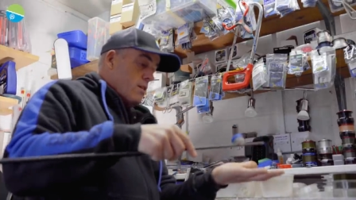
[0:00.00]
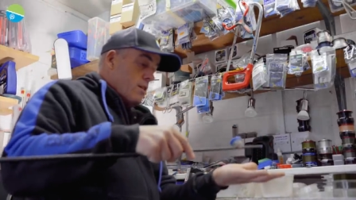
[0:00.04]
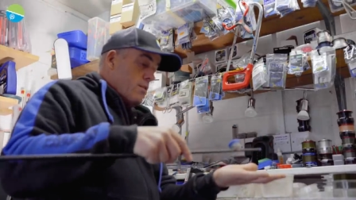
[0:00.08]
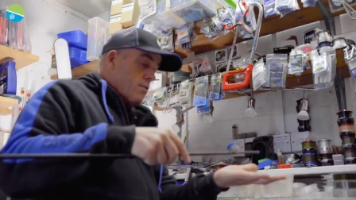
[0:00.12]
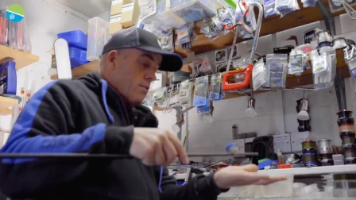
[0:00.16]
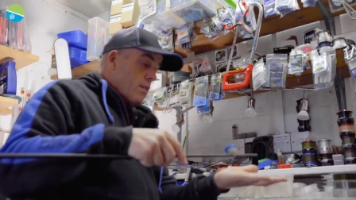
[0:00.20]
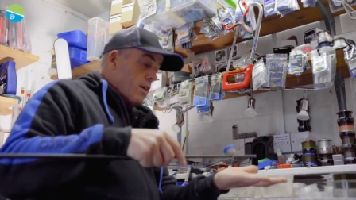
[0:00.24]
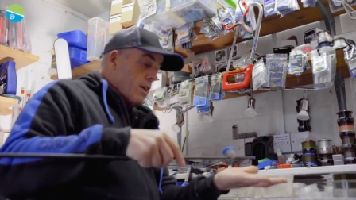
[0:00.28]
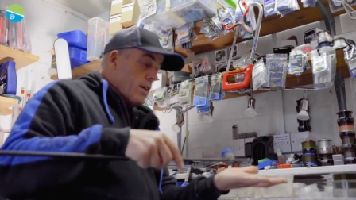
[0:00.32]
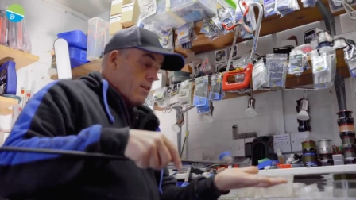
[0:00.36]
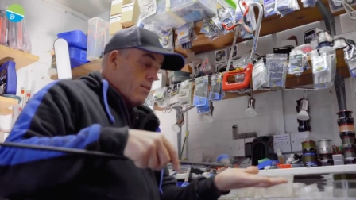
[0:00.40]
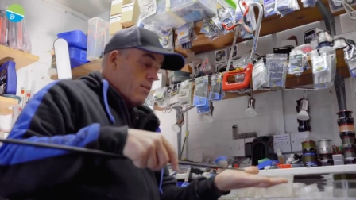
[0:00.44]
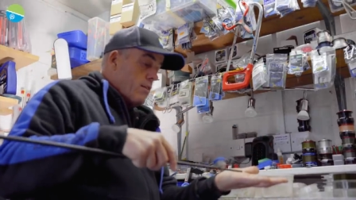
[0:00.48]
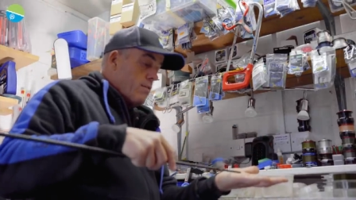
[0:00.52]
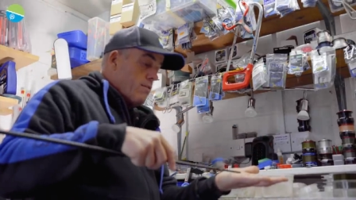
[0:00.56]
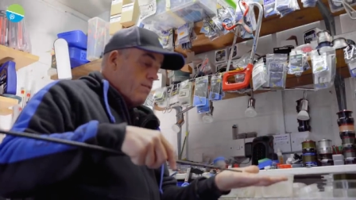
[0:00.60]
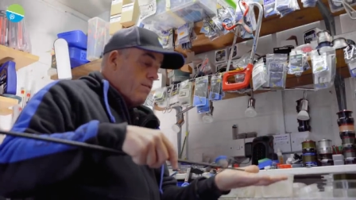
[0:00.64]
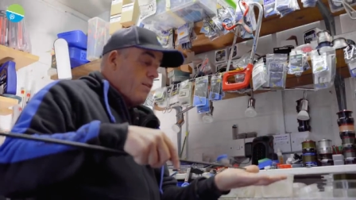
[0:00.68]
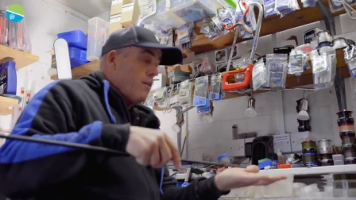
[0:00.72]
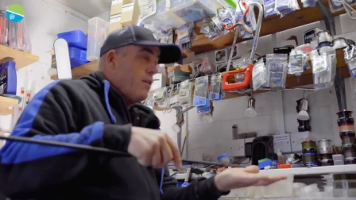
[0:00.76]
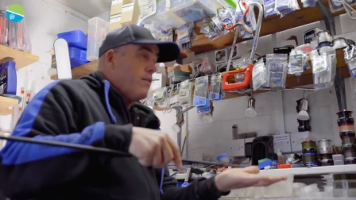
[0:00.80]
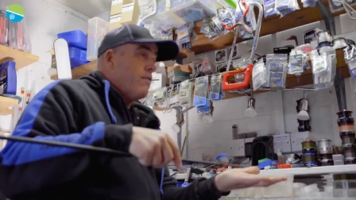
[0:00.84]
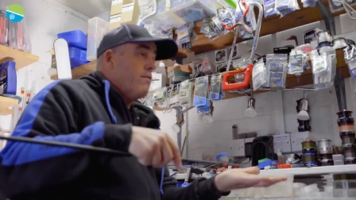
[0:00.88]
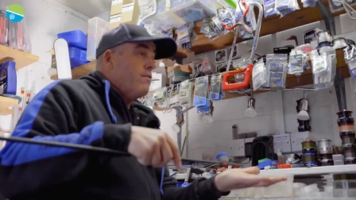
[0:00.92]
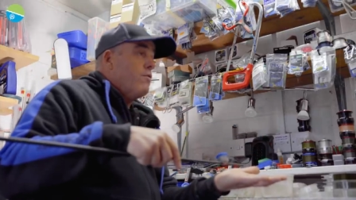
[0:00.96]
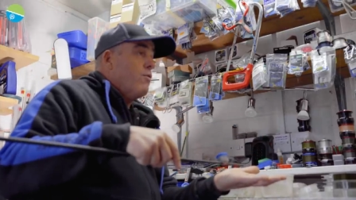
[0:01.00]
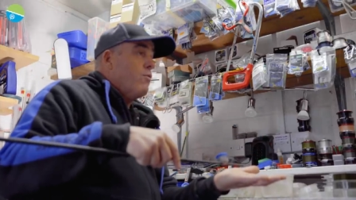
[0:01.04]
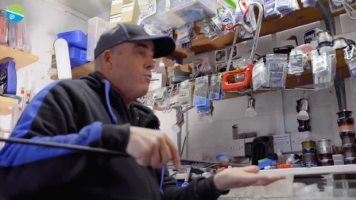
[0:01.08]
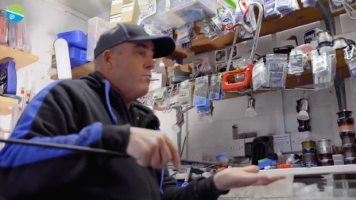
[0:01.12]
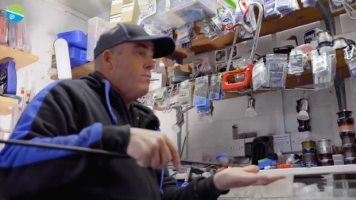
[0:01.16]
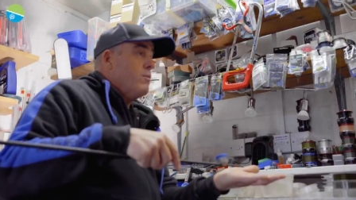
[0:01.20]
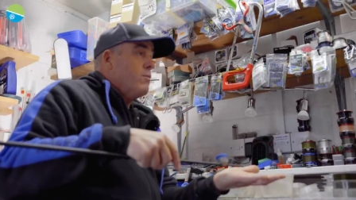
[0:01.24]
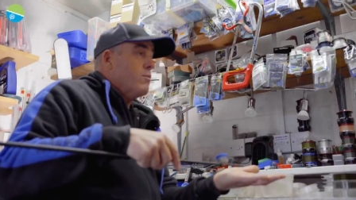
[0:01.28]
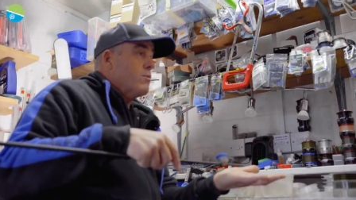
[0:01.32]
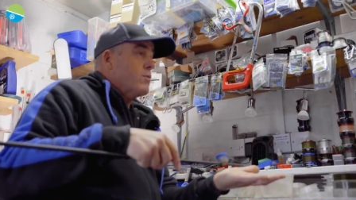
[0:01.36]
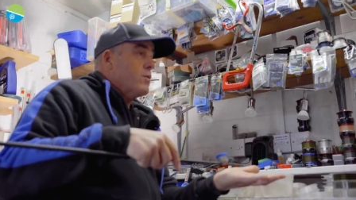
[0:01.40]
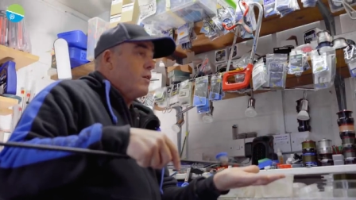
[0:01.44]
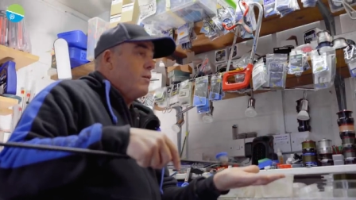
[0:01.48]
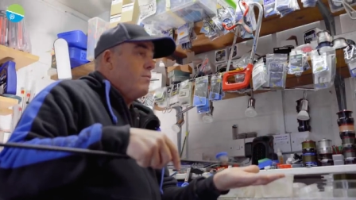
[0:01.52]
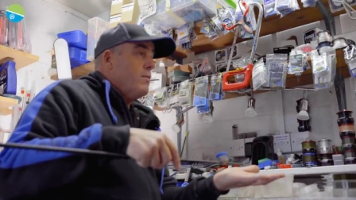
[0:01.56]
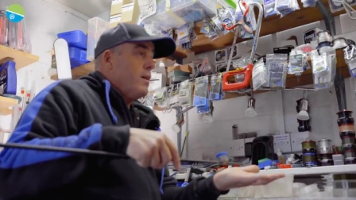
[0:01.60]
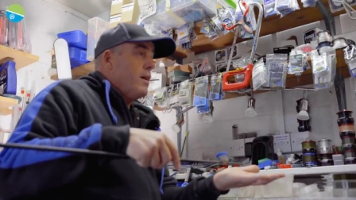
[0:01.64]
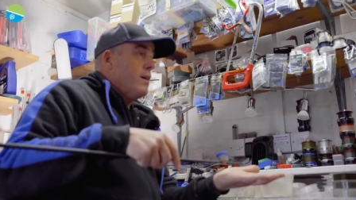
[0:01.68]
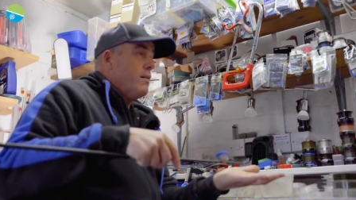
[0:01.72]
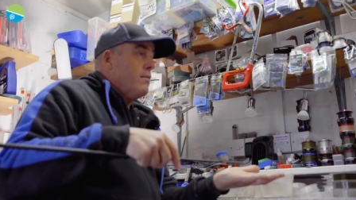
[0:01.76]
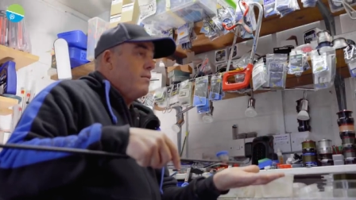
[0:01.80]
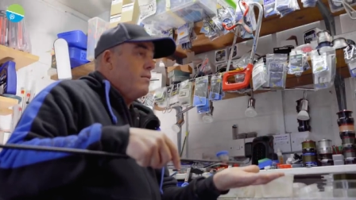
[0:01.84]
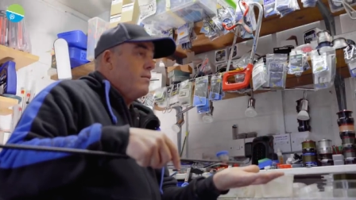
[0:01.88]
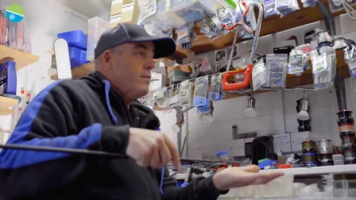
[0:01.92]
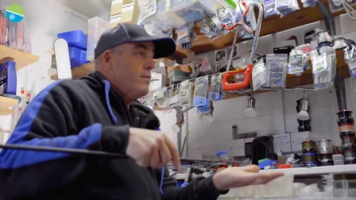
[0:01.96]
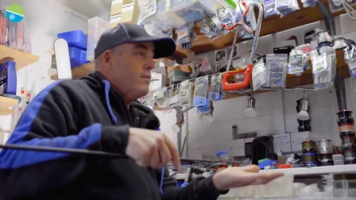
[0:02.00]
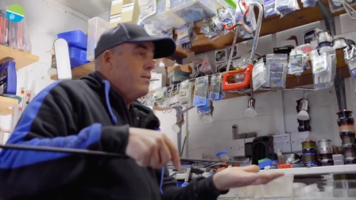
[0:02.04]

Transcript: and you get like 5 4mm come out.